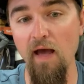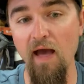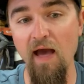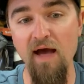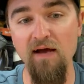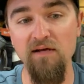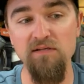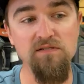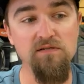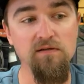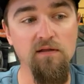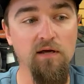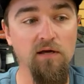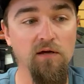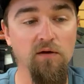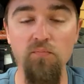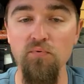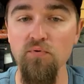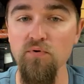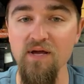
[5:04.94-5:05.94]
acts like
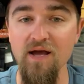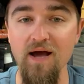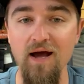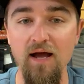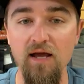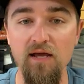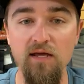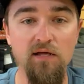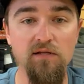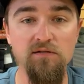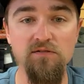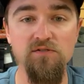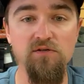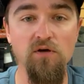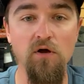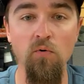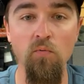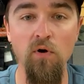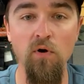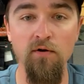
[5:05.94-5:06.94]
a pretty high-end
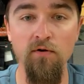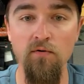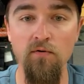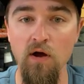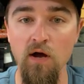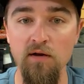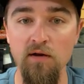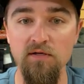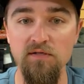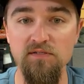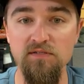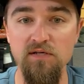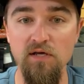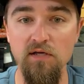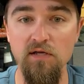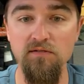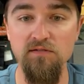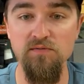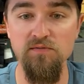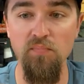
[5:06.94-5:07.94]
saltwater rod in a
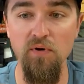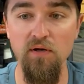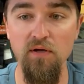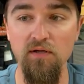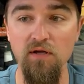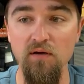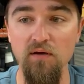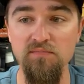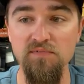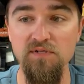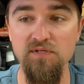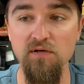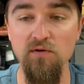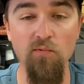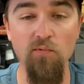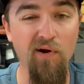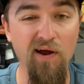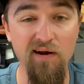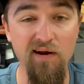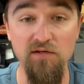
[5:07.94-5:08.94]
sense, but comes
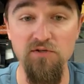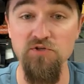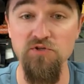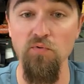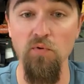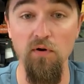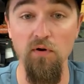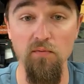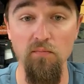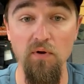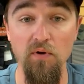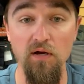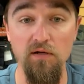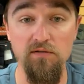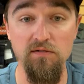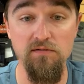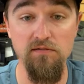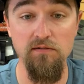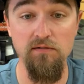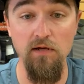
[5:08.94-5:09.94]
in right at 200
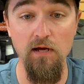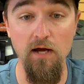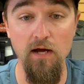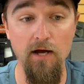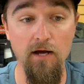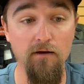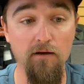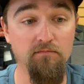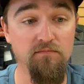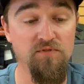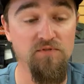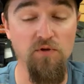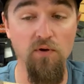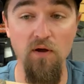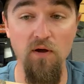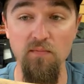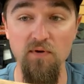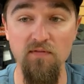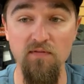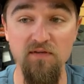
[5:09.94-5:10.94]
bucks.
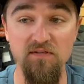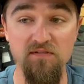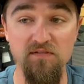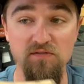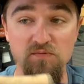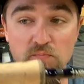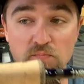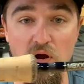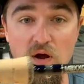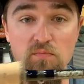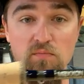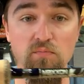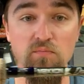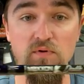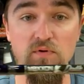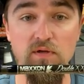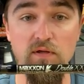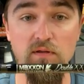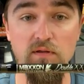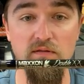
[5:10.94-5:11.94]
So this is
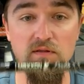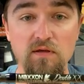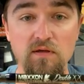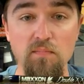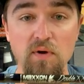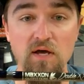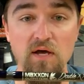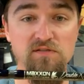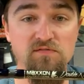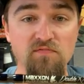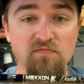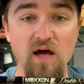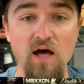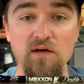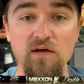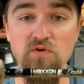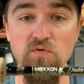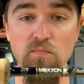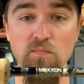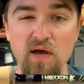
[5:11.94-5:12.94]
probably the best
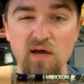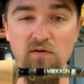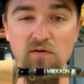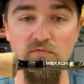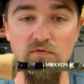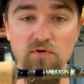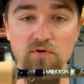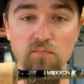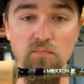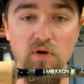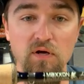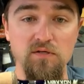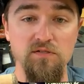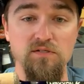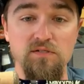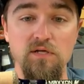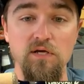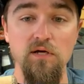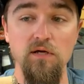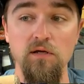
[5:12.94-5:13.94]
value bang for your buck
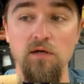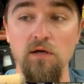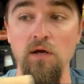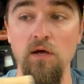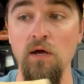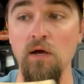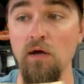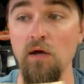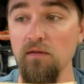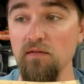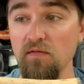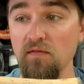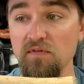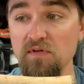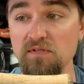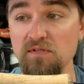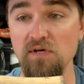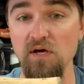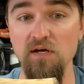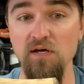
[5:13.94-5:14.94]
stick that
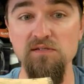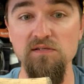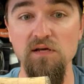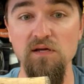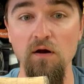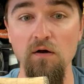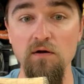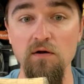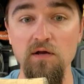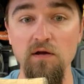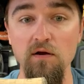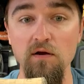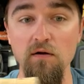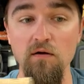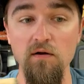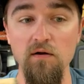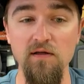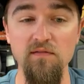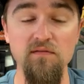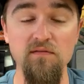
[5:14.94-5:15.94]
these guys carry here,
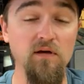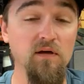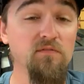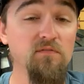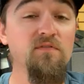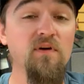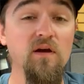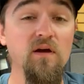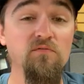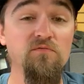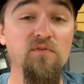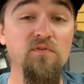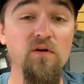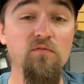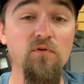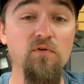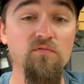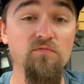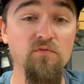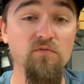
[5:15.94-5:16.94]
and I think a fan
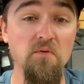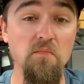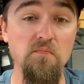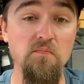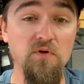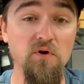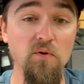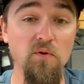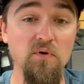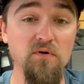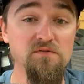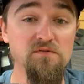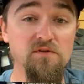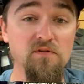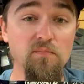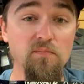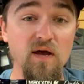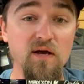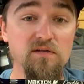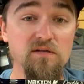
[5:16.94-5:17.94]
favorite from most of
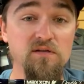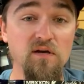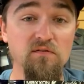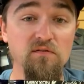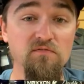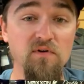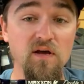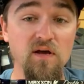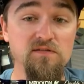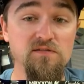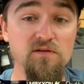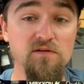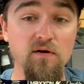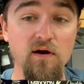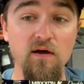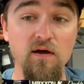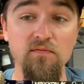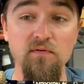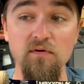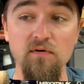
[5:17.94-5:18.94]
the Maxxon fans that are
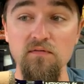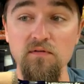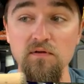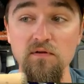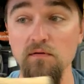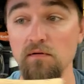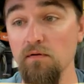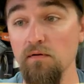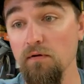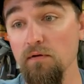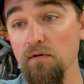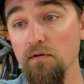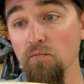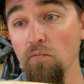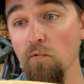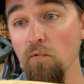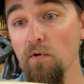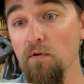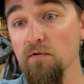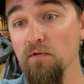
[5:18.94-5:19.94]
out there in the
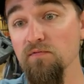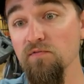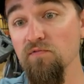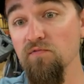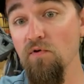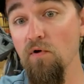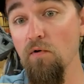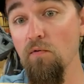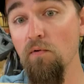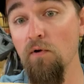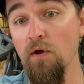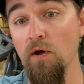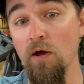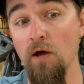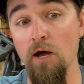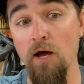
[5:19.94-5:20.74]
world. So